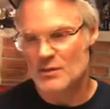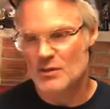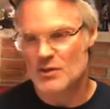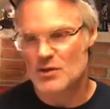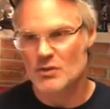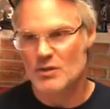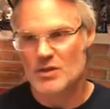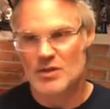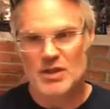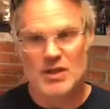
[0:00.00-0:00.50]

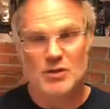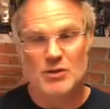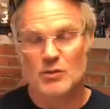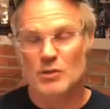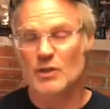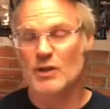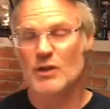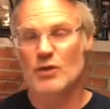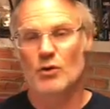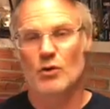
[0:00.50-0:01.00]
So it's it's
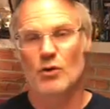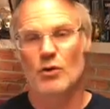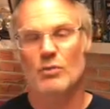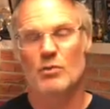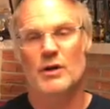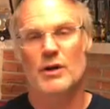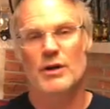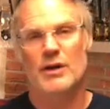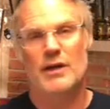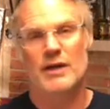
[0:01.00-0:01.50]
really cool
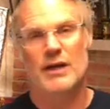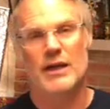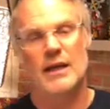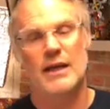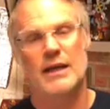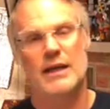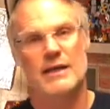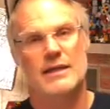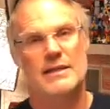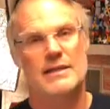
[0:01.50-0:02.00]
book,
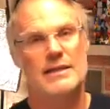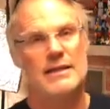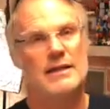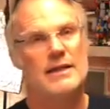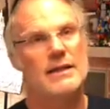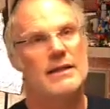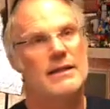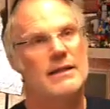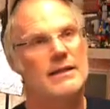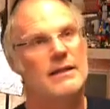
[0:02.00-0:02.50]
and
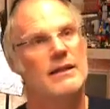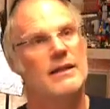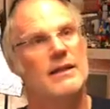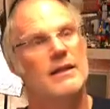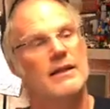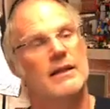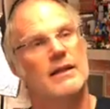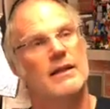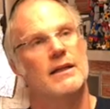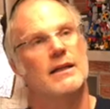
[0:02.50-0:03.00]
uh,
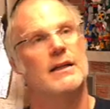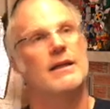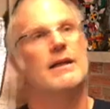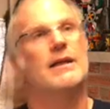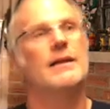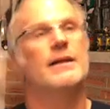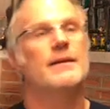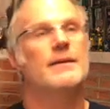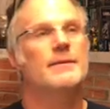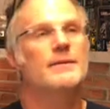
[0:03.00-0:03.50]

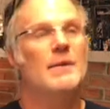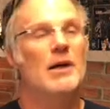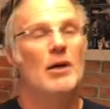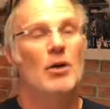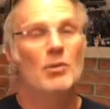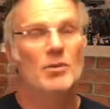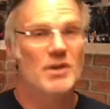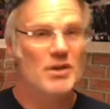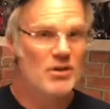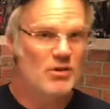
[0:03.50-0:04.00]
um, I
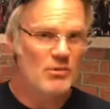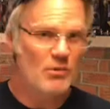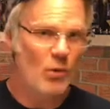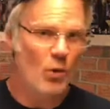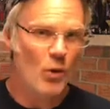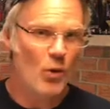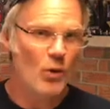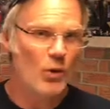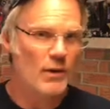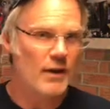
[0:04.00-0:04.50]
hope they do
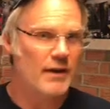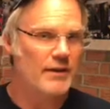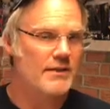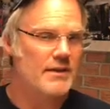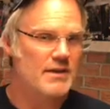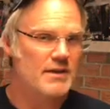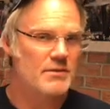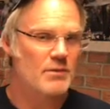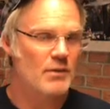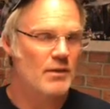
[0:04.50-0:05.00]
more like
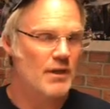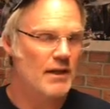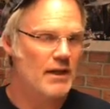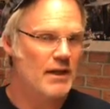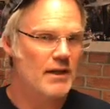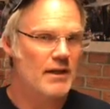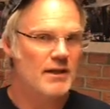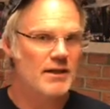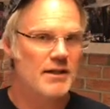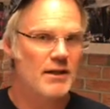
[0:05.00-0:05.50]
this, where they
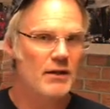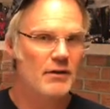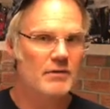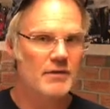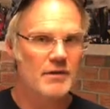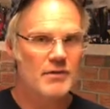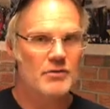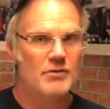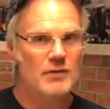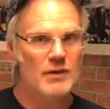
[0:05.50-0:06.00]
kind of delve
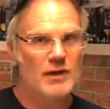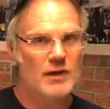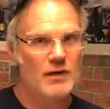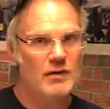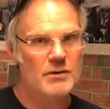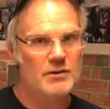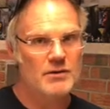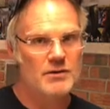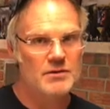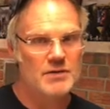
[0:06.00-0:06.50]
into a
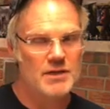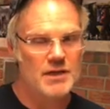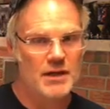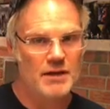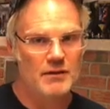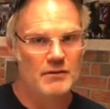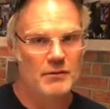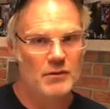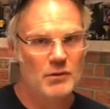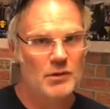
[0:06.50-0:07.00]
character's kind
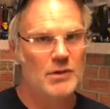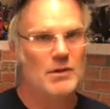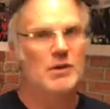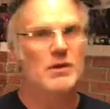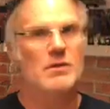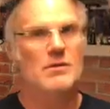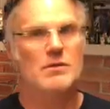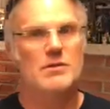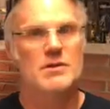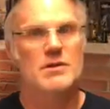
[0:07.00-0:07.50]
of early
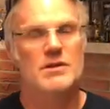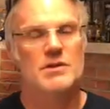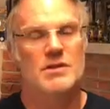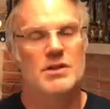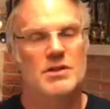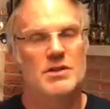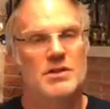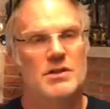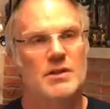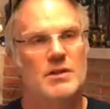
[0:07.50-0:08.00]
years
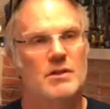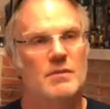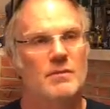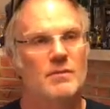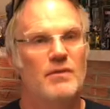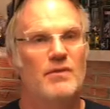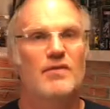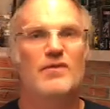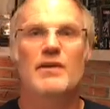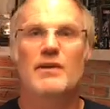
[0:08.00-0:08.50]
just to
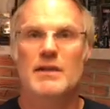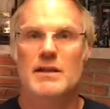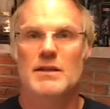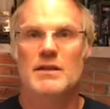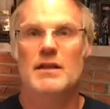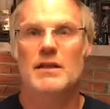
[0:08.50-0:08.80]
fill in the